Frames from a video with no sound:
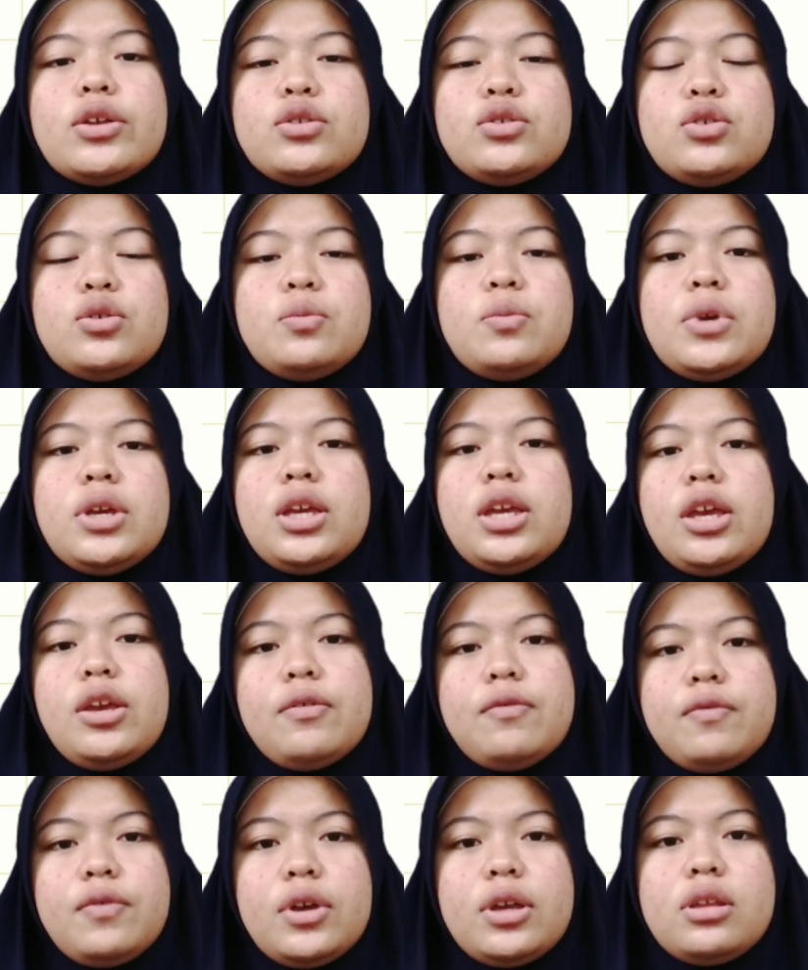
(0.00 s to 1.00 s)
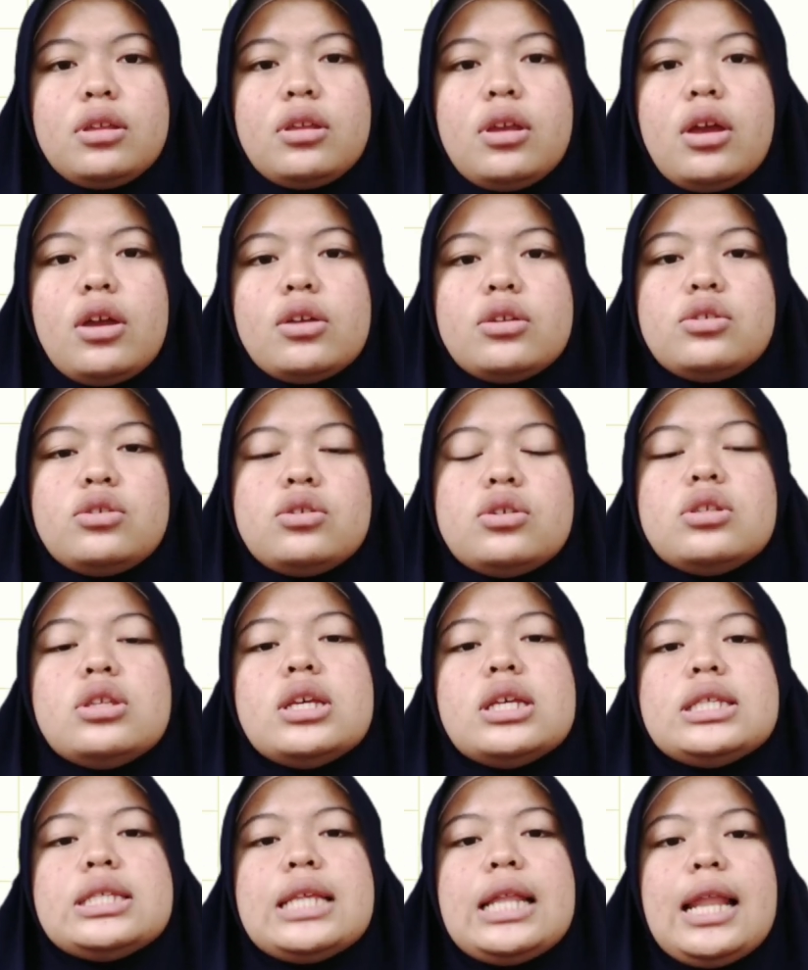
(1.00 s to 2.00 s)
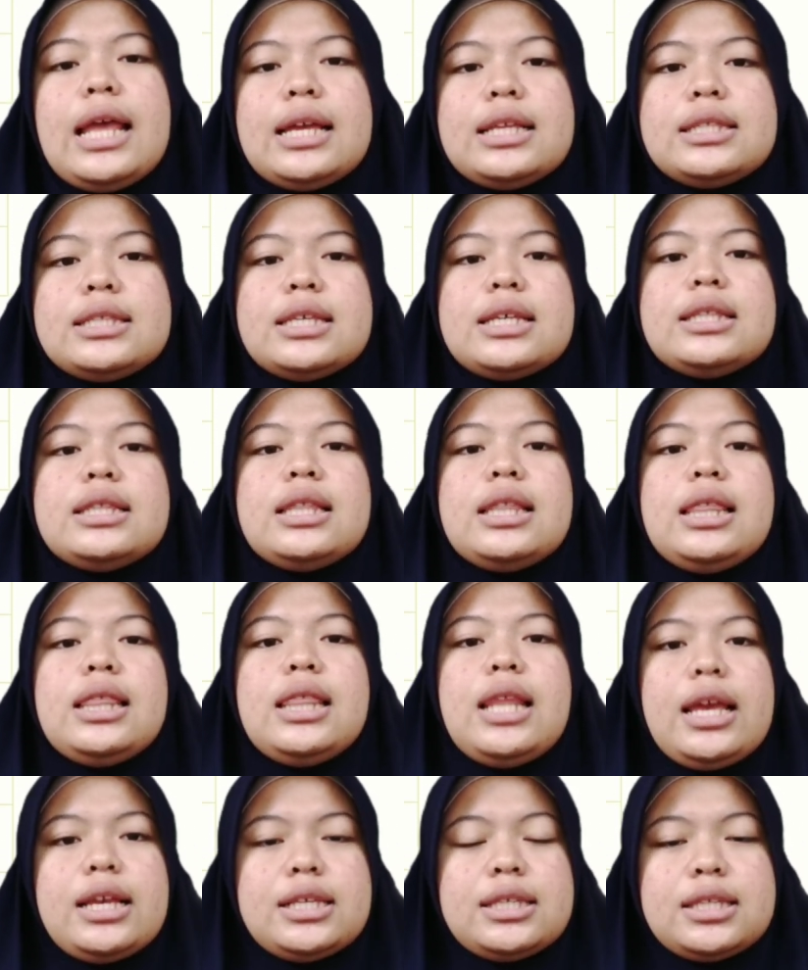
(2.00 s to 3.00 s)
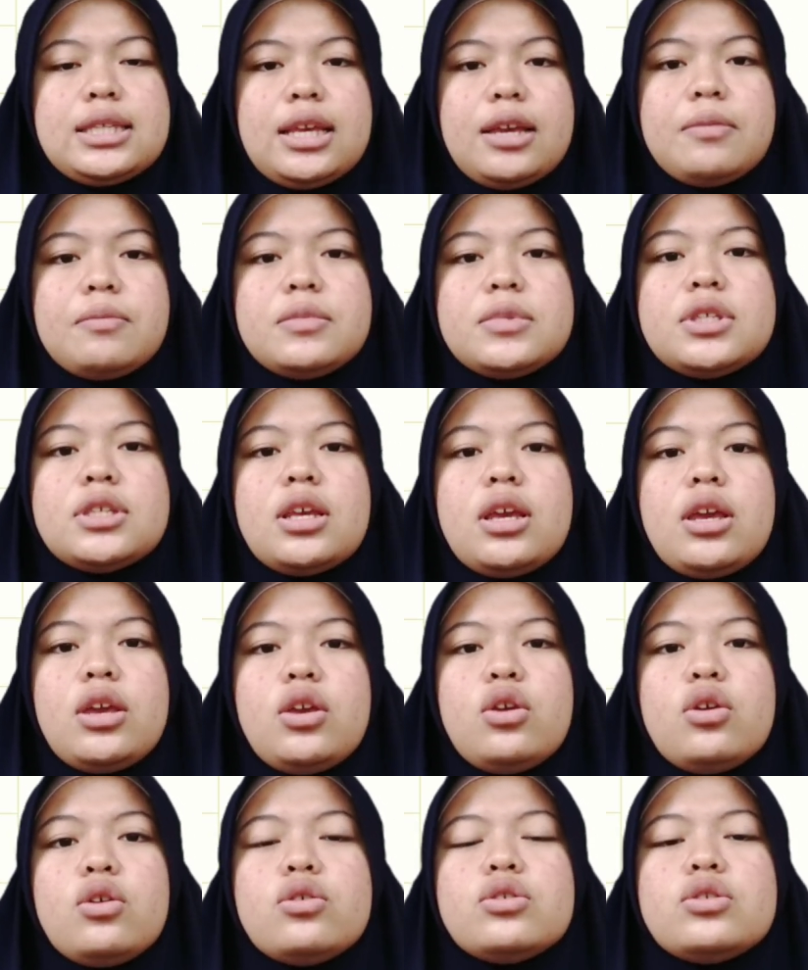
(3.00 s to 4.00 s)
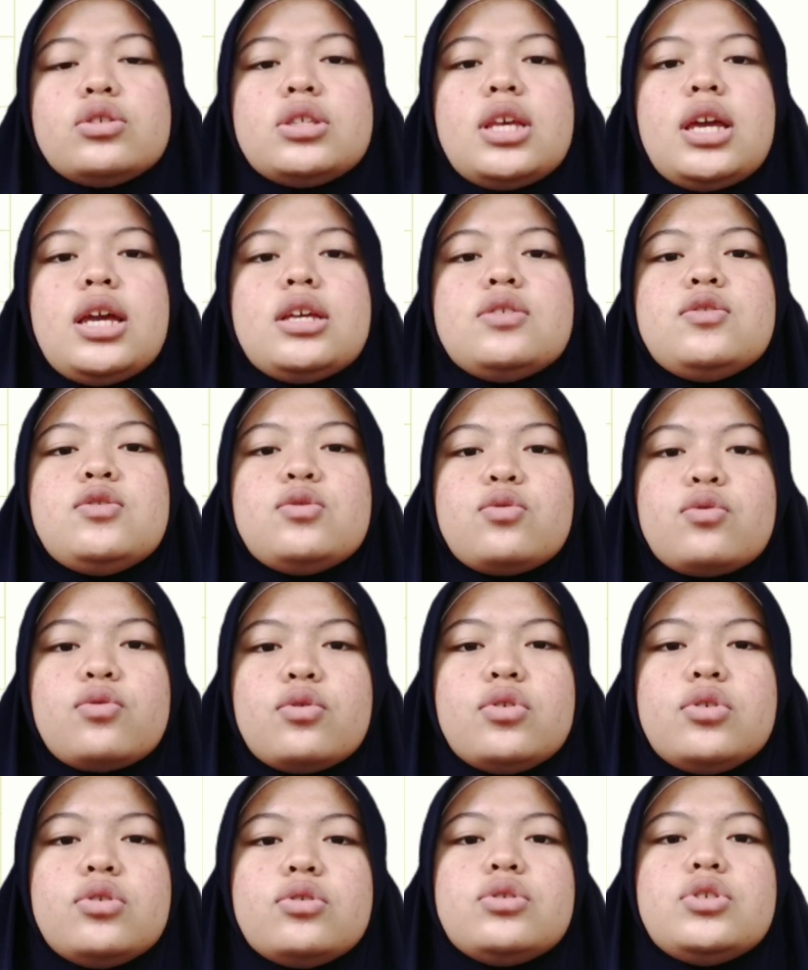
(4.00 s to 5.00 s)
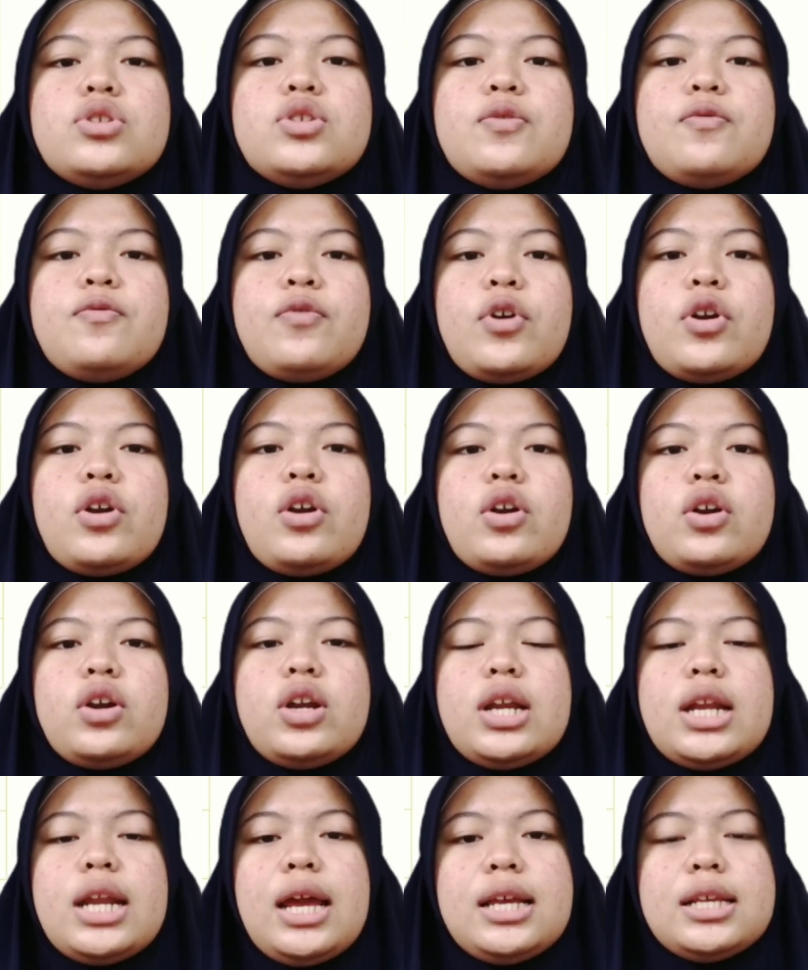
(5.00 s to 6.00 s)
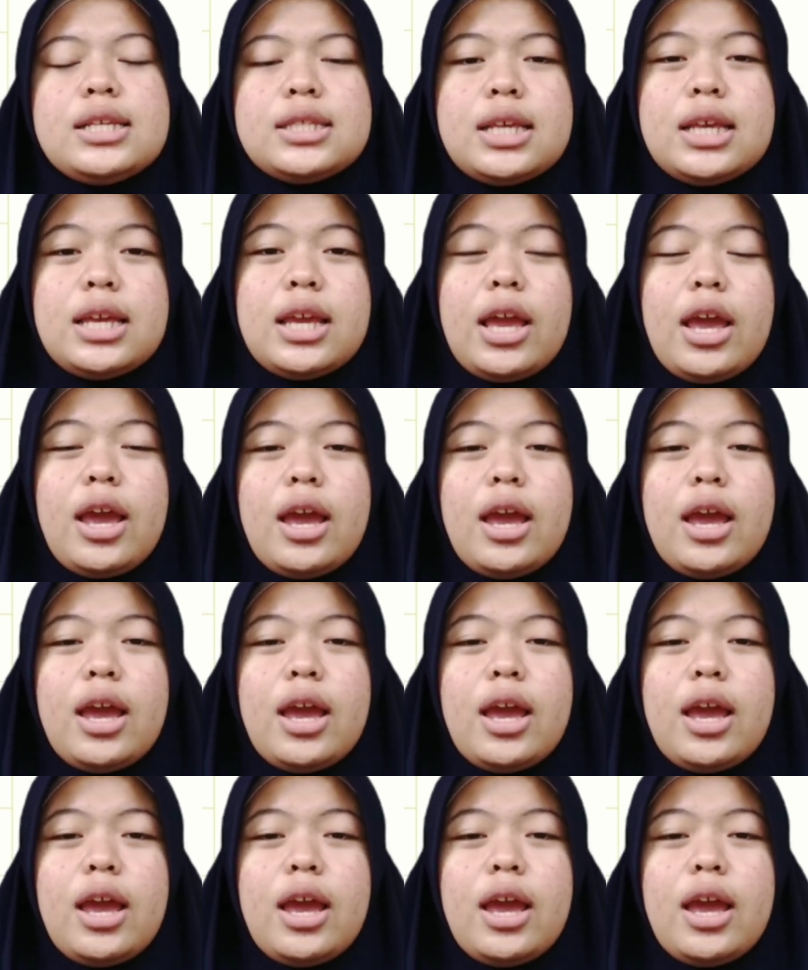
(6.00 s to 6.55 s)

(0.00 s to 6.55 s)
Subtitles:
to be given to the selected lexemes used as rules for organizing